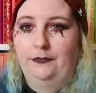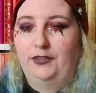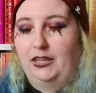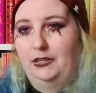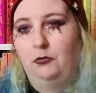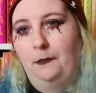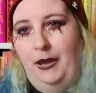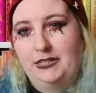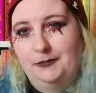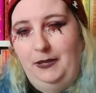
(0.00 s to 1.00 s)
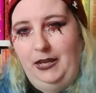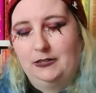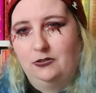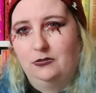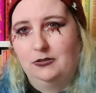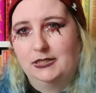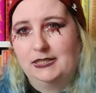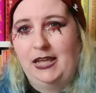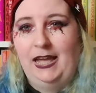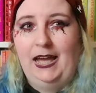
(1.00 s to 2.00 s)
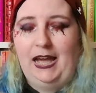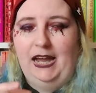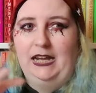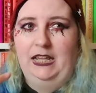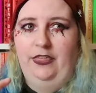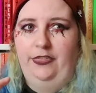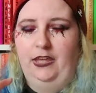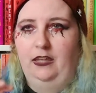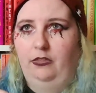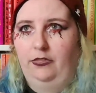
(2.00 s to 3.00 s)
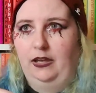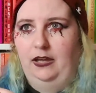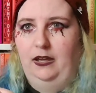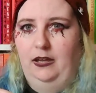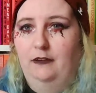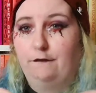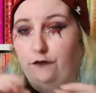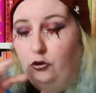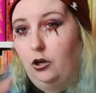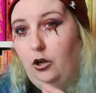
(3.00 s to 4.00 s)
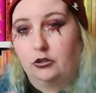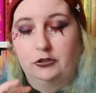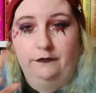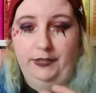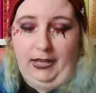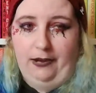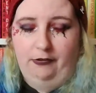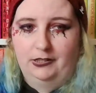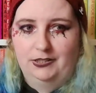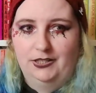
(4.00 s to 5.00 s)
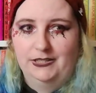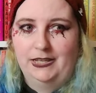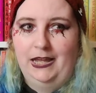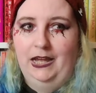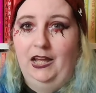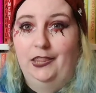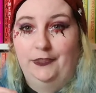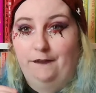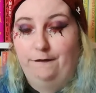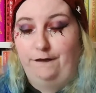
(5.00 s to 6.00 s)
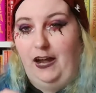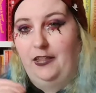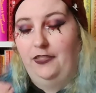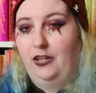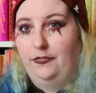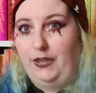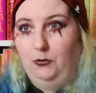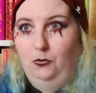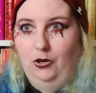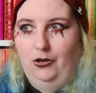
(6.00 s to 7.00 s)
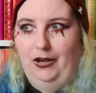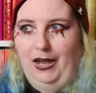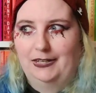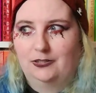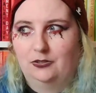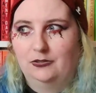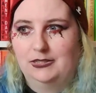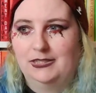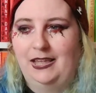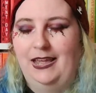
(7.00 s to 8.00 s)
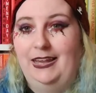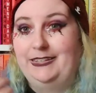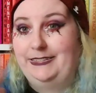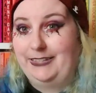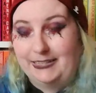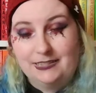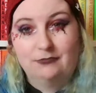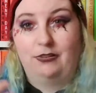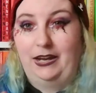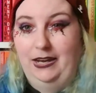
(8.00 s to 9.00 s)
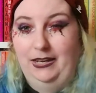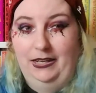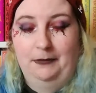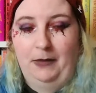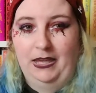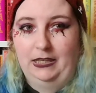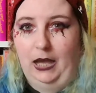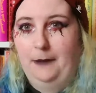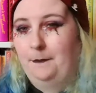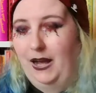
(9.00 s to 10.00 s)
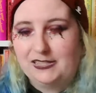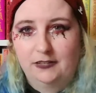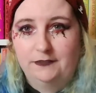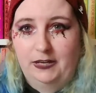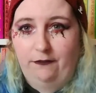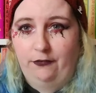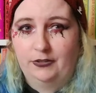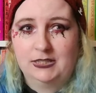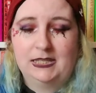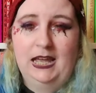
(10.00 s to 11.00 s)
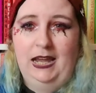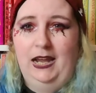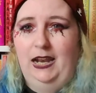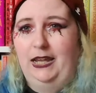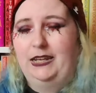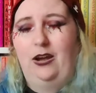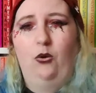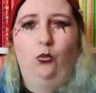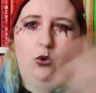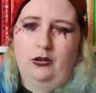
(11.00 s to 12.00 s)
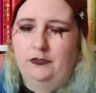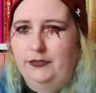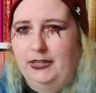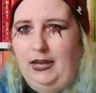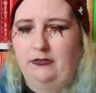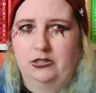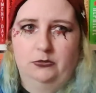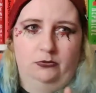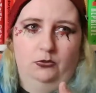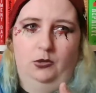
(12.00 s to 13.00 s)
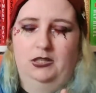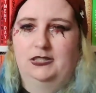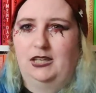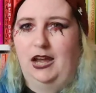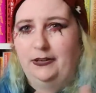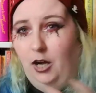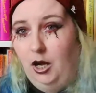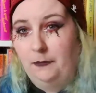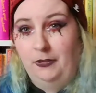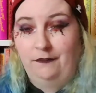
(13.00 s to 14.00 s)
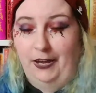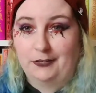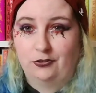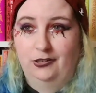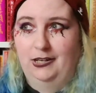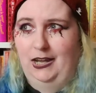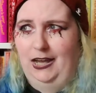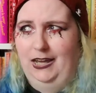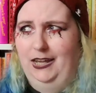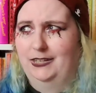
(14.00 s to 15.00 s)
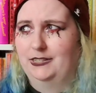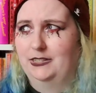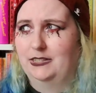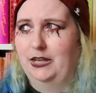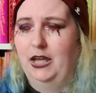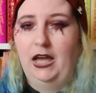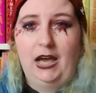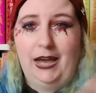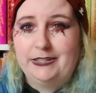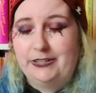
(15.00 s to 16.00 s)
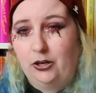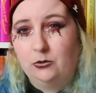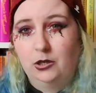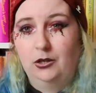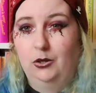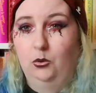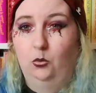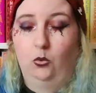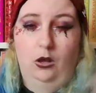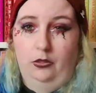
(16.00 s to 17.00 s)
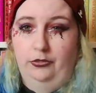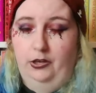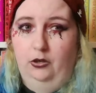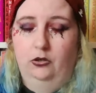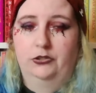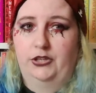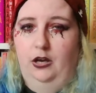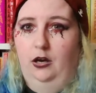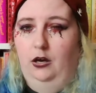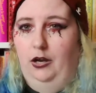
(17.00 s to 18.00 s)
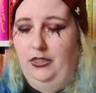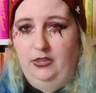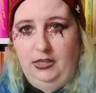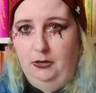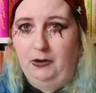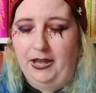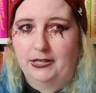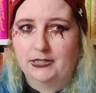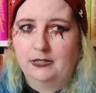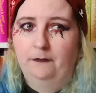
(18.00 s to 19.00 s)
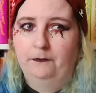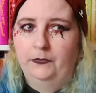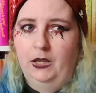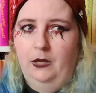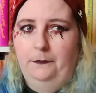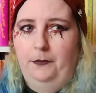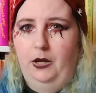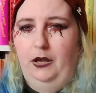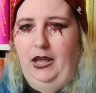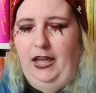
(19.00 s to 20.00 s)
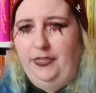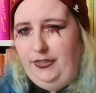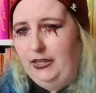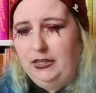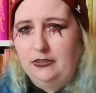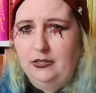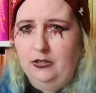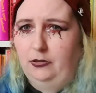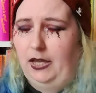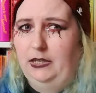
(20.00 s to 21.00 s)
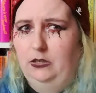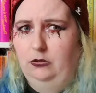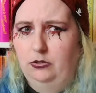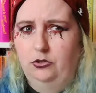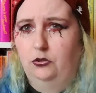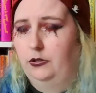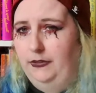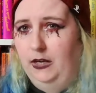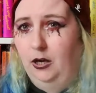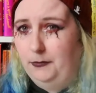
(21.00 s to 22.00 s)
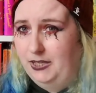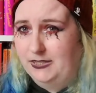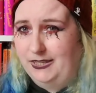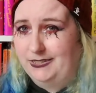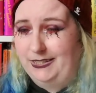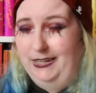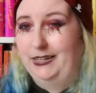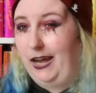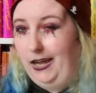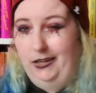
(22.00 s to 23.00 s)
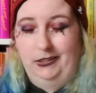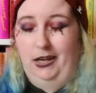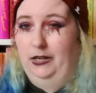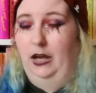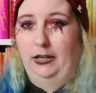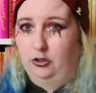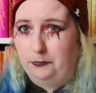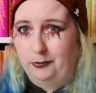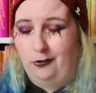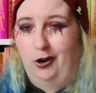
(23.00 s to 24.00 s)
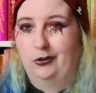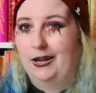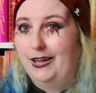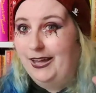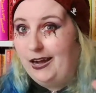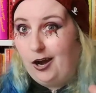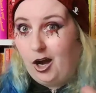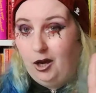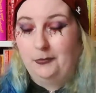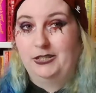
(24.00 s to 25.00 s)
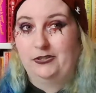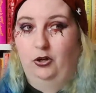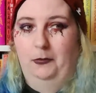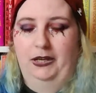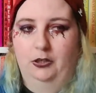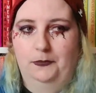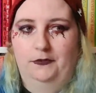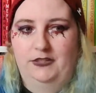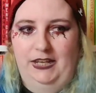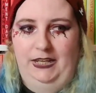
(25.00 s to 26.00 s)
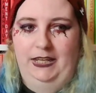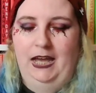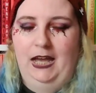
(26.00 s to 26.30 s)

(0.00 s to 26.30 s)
that they were meant to be adults. And I think that for a lot of the characters, the fact that they were adults didn't really make a massive difference. Like one of the characters was an army veteran, and I don't know what the laws are in the US, but I think in the UK can join the army at 16. Again, I could be wrong. Army's not my cup of tea.